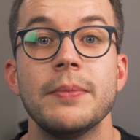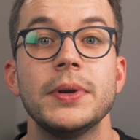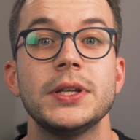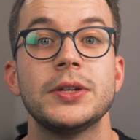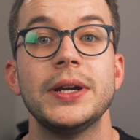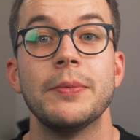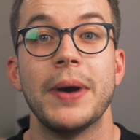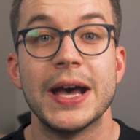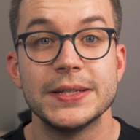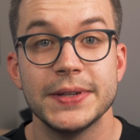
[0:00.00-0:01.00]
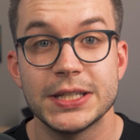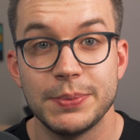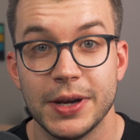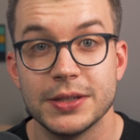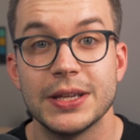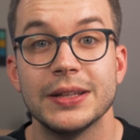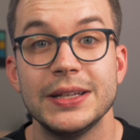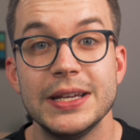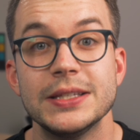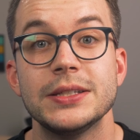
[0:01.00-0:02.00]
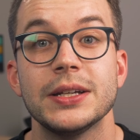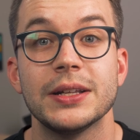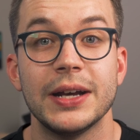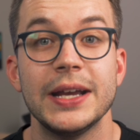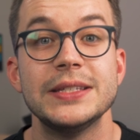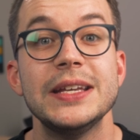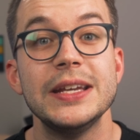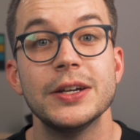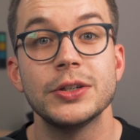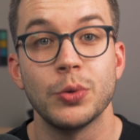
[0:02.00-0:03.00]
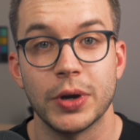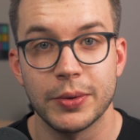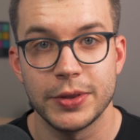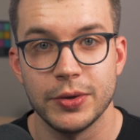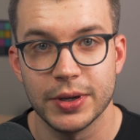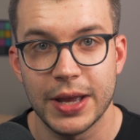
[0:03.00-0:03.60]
but to create a positive experience that leads to clients eager to work with you